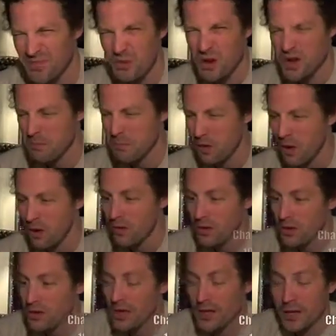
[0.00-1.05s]
quid a
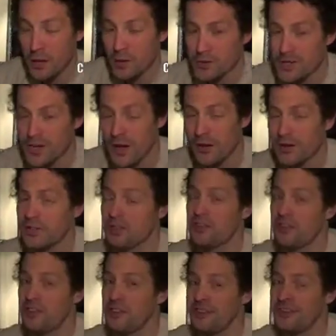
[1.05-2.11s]
bottle, goes down to
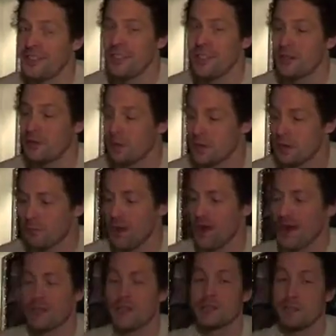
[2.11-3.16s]
fifteen when you
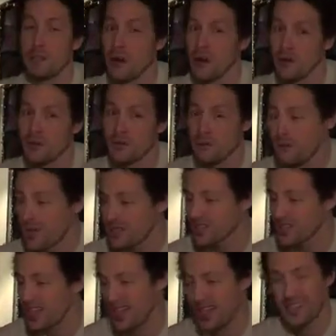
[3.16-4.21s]
buy it as part of a
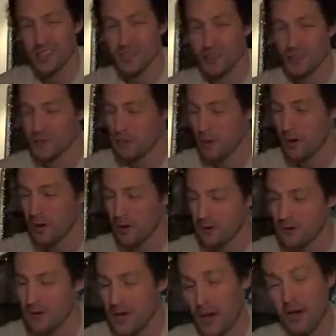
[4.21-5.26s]
mixed case or as part of
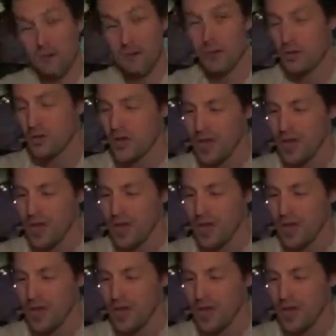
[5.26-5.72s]
a full